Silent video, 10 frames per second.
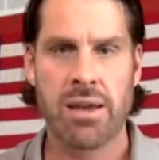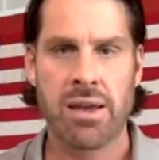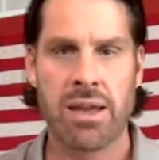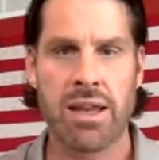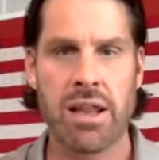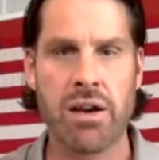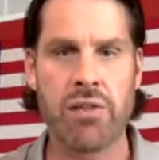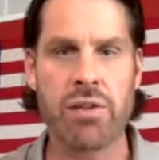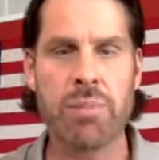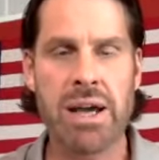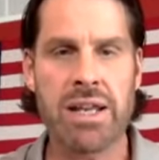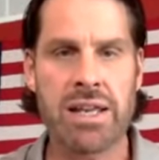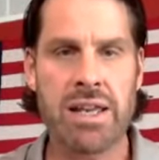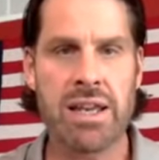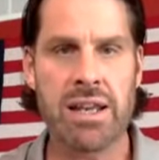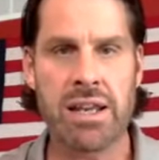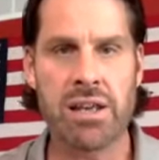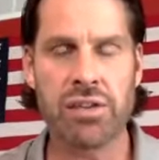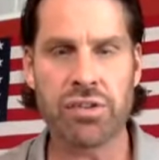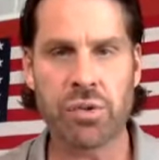Hey there, everybody. It
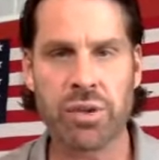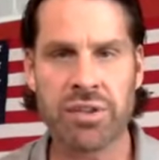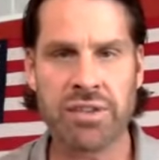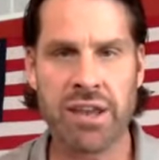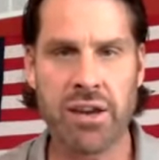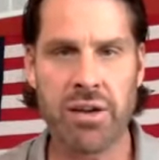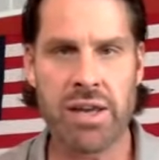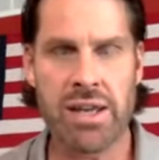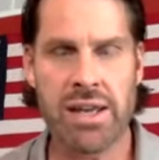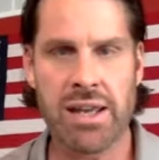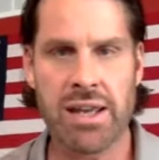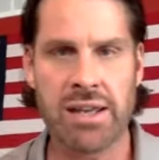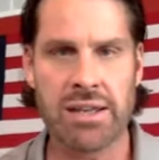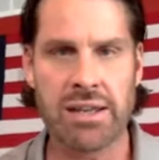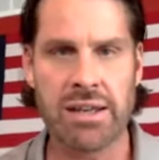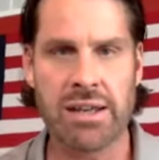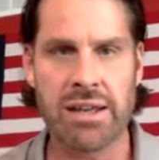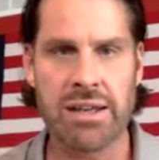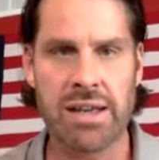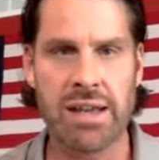is Chris Therien, and
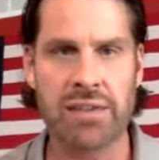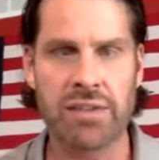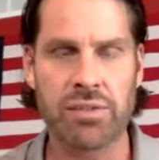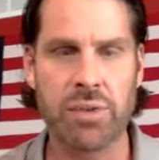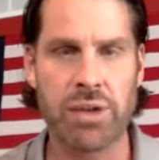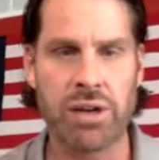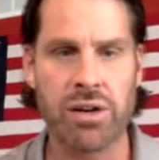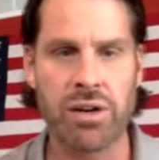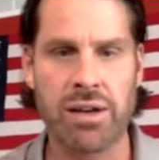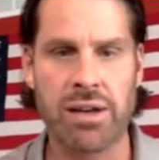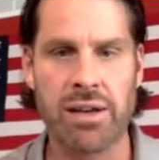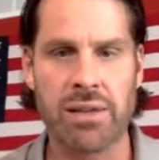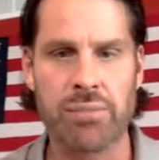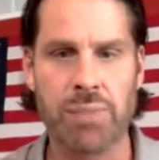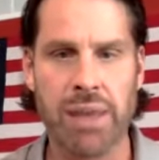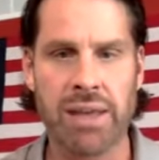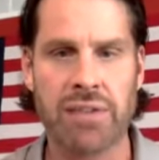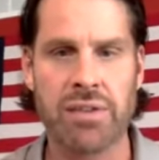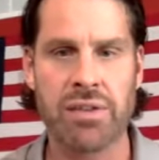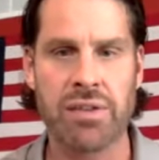yes, we are
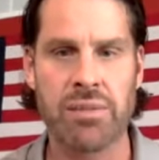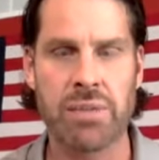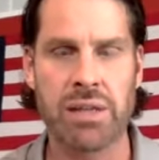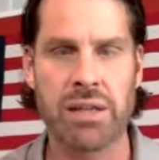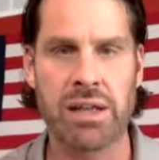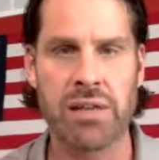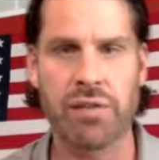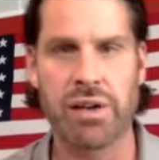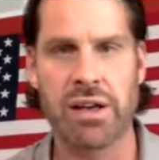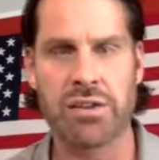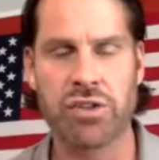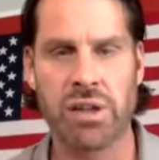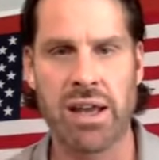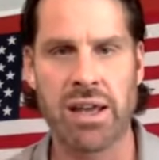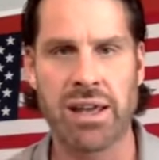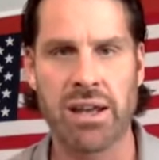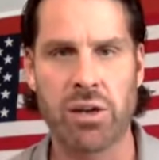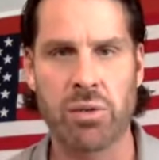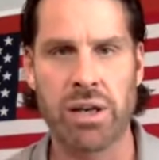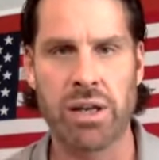past the middle of July, and
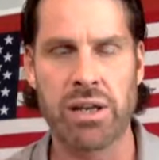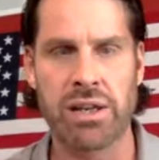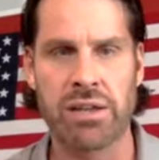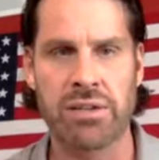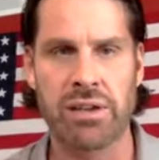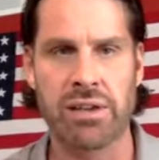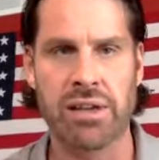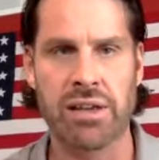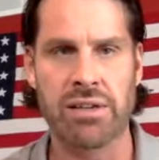already you can tell that